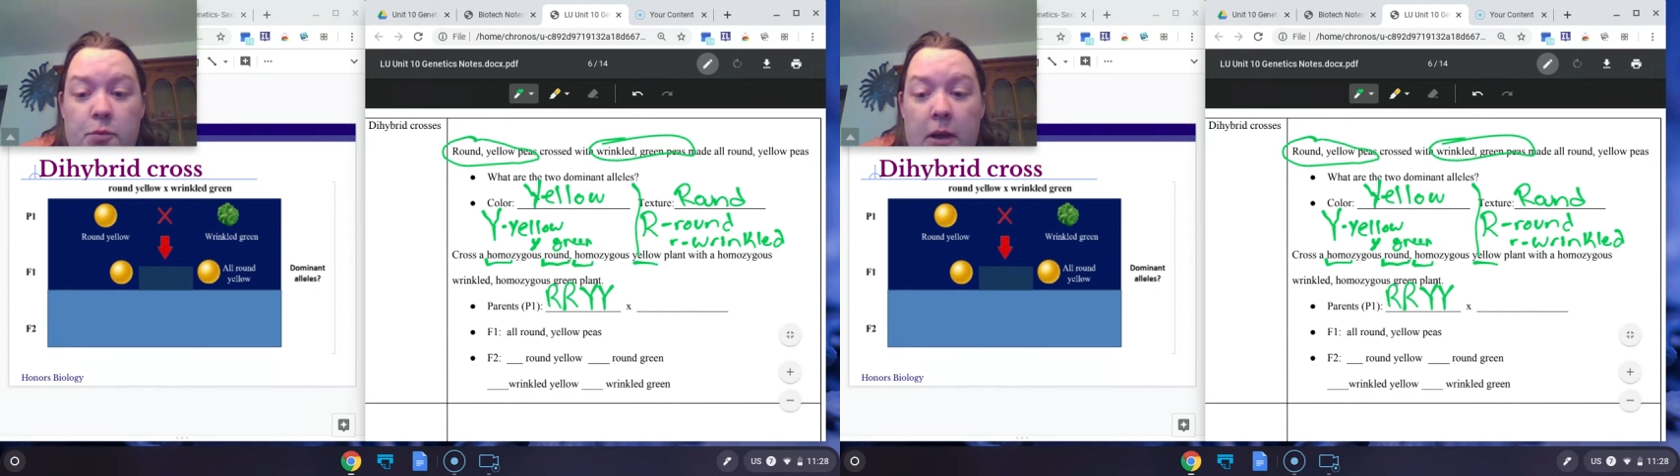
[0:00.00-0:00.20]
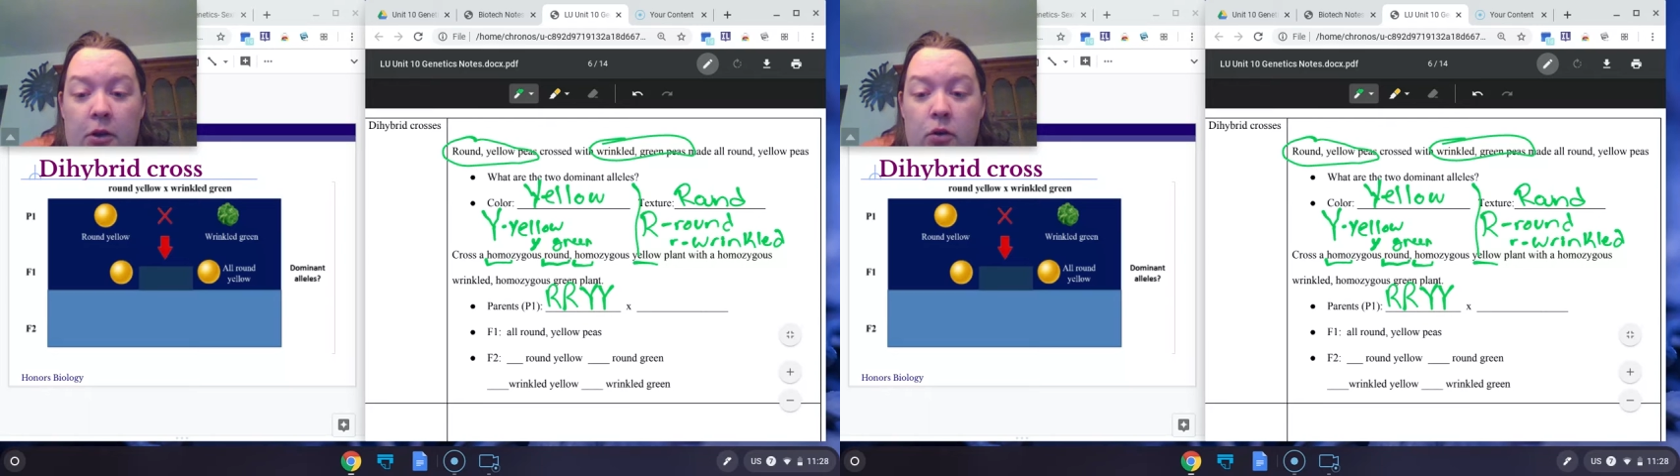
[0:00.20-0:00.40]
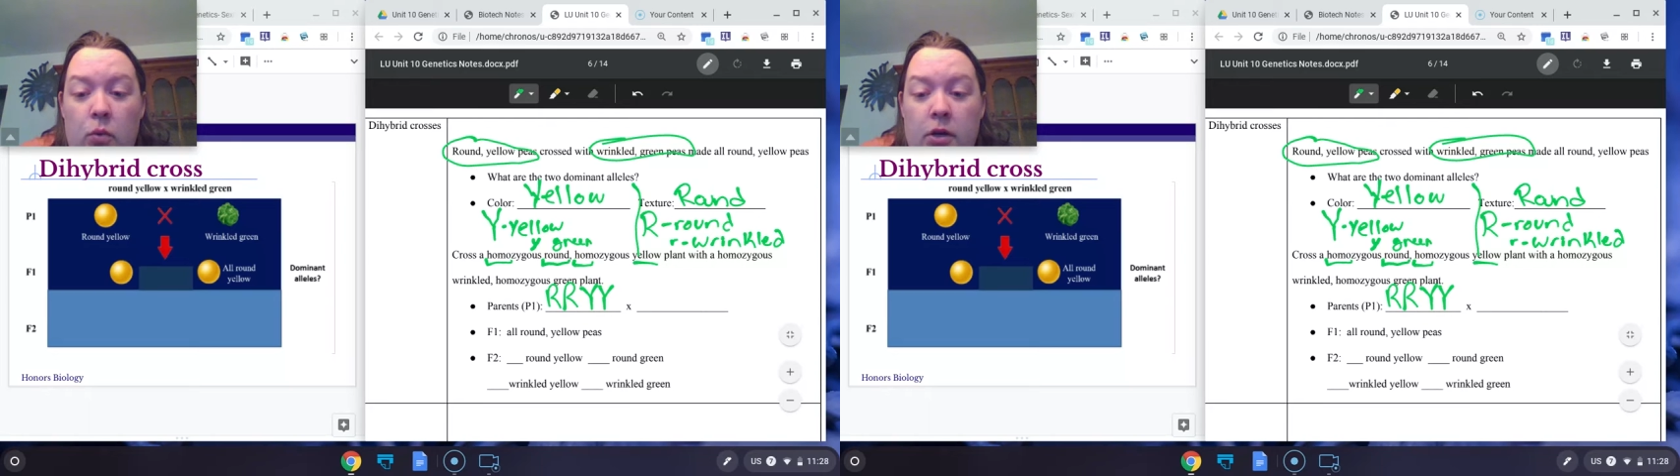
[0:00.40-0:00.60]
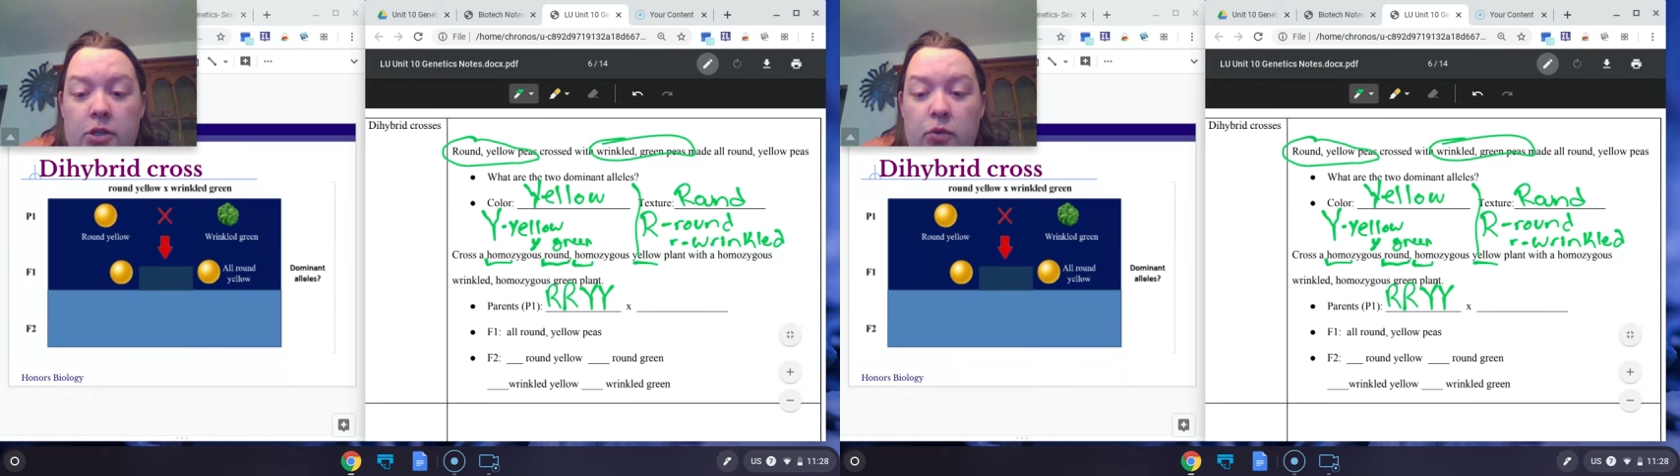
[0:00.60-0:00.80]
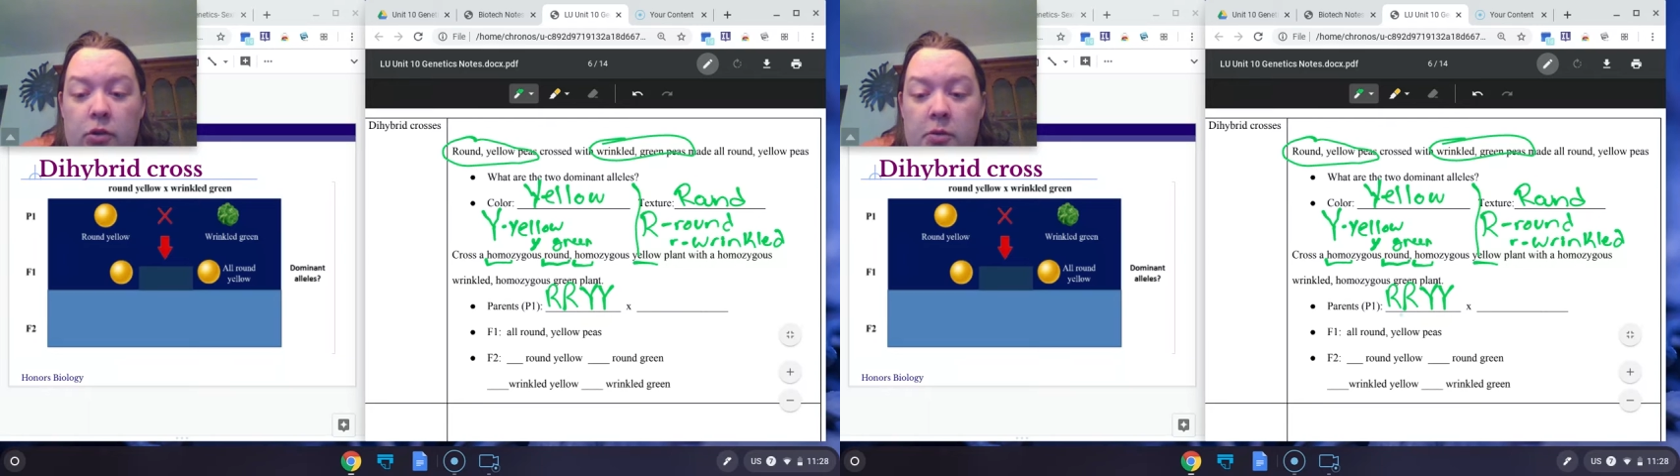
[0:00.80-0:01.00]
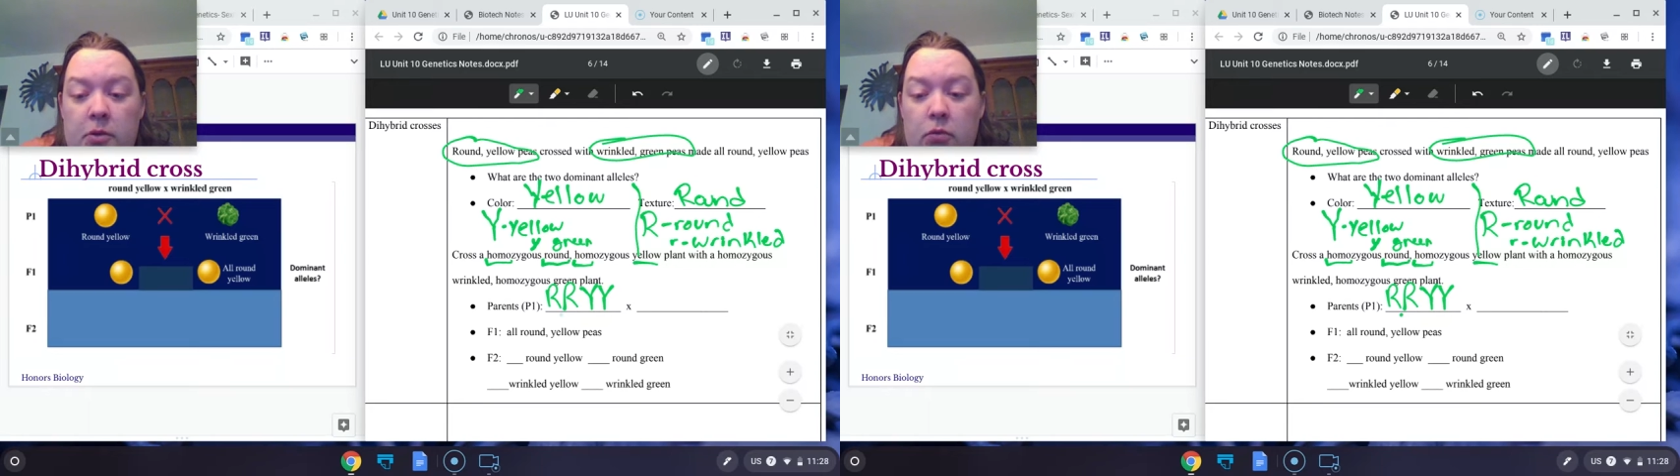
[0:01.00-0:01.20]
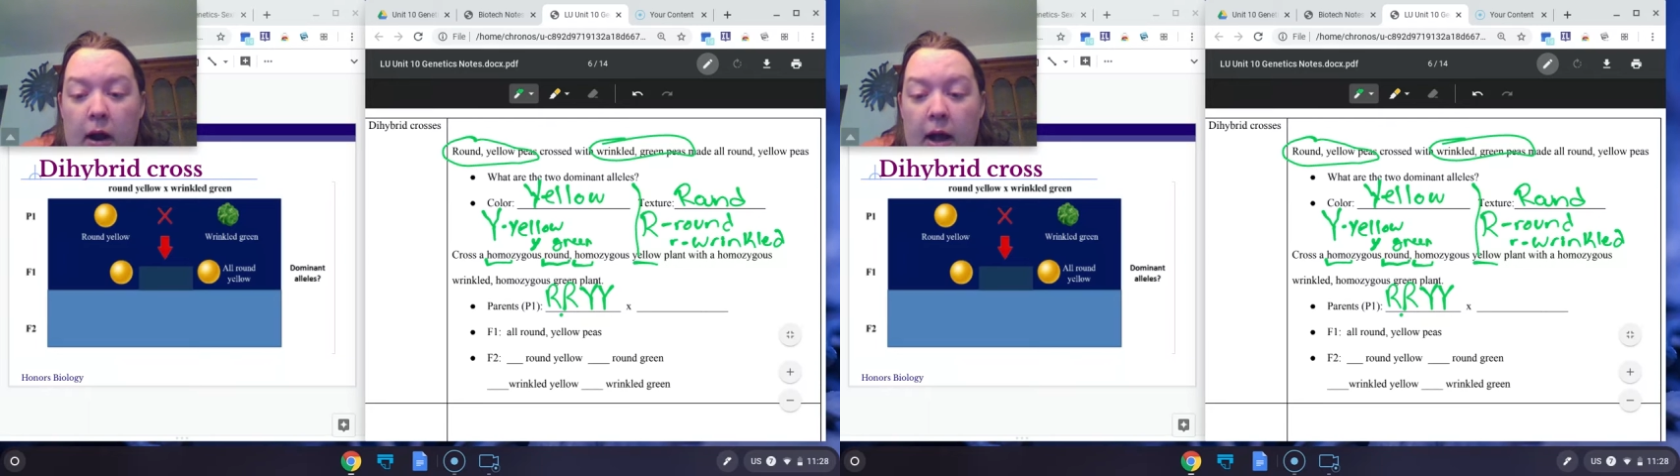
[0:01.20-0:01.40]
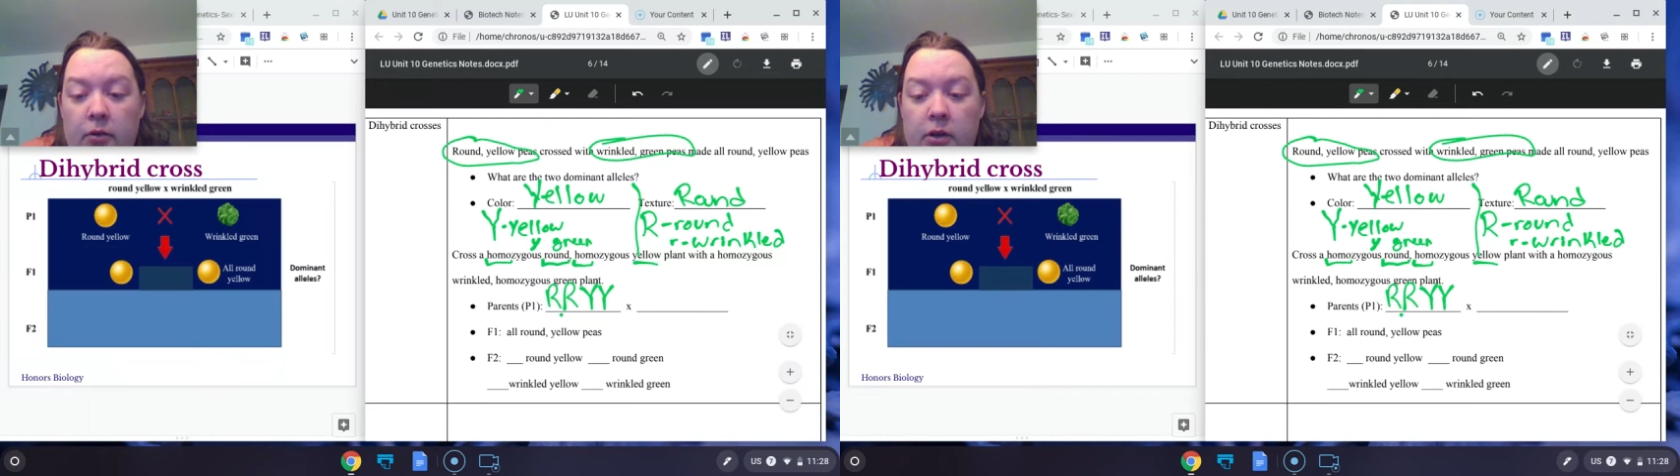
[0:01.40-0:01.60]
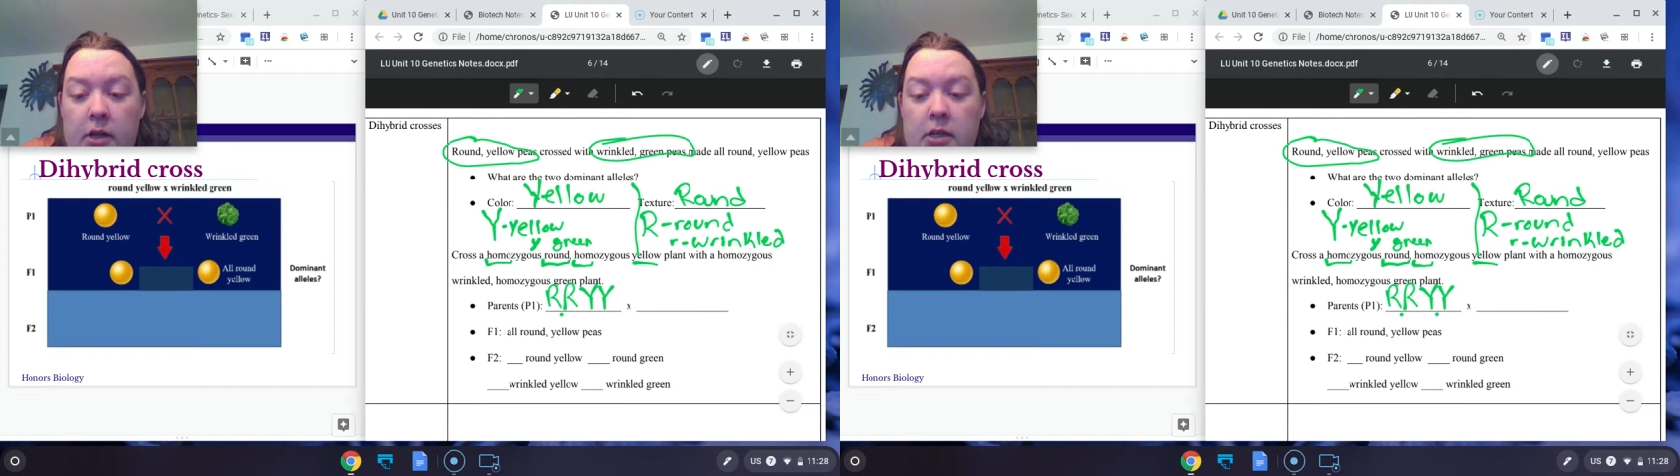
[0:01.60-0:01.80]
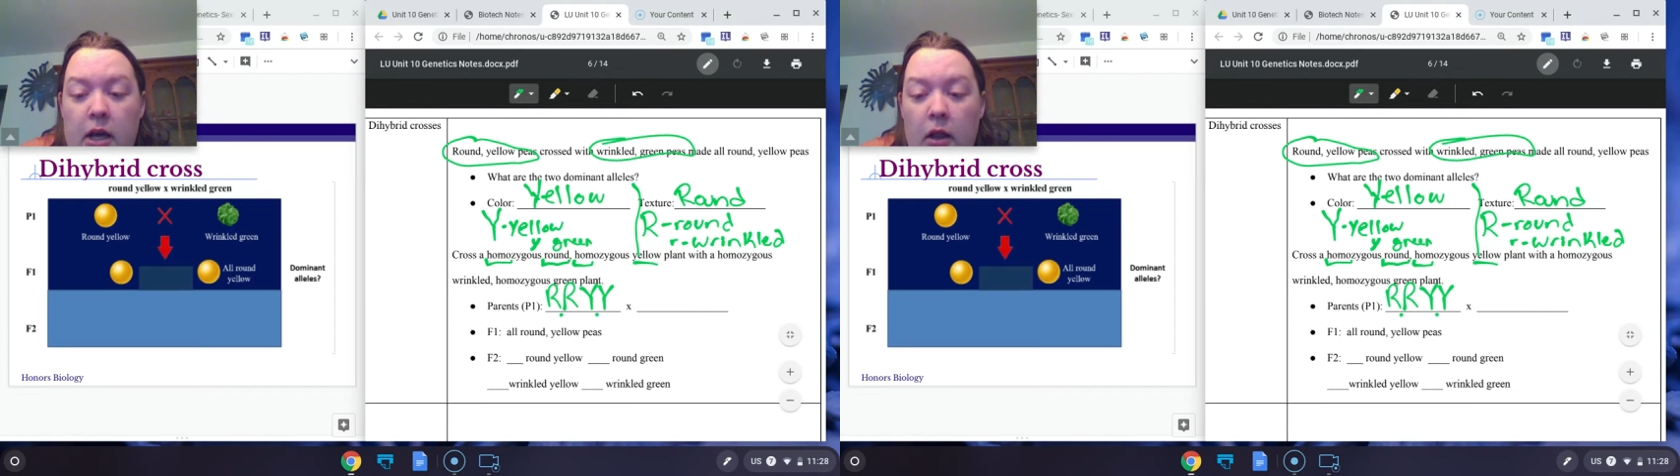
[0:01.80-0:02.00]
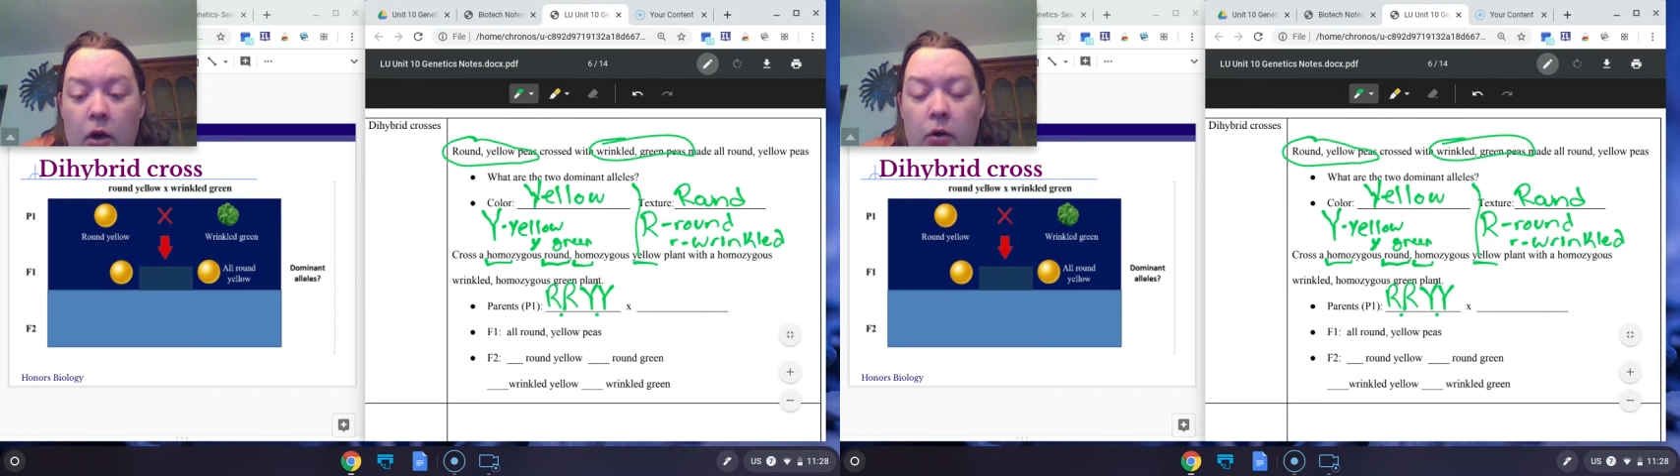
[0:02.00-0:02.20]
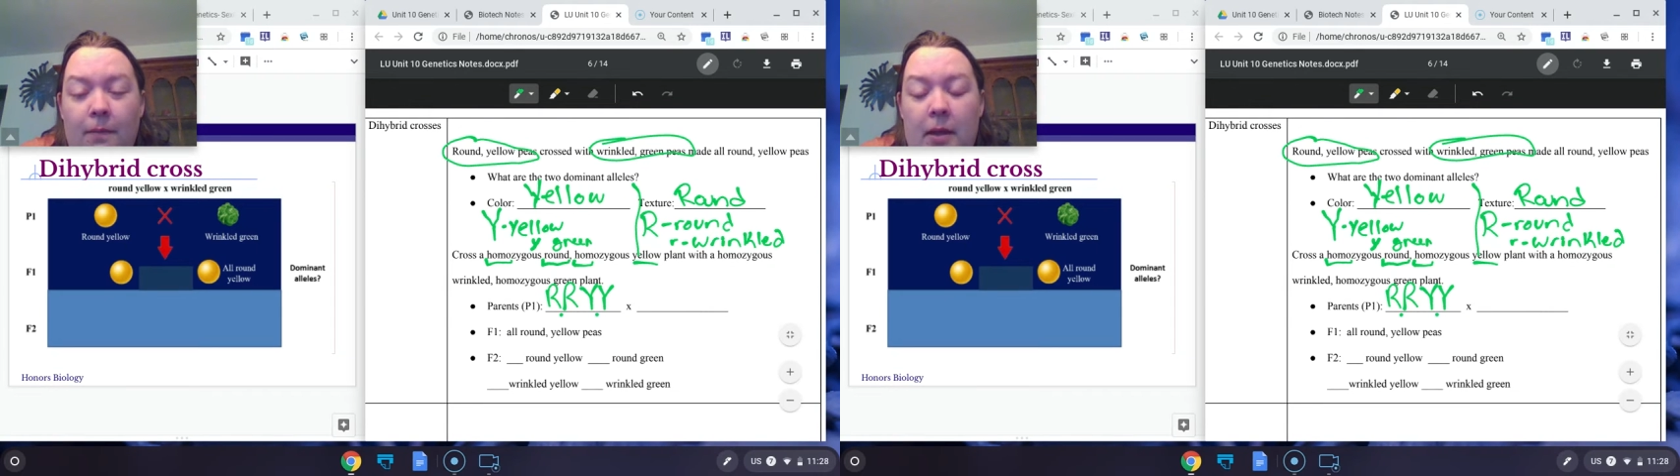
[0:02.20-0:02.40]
parent 1 is going to be round and yellow,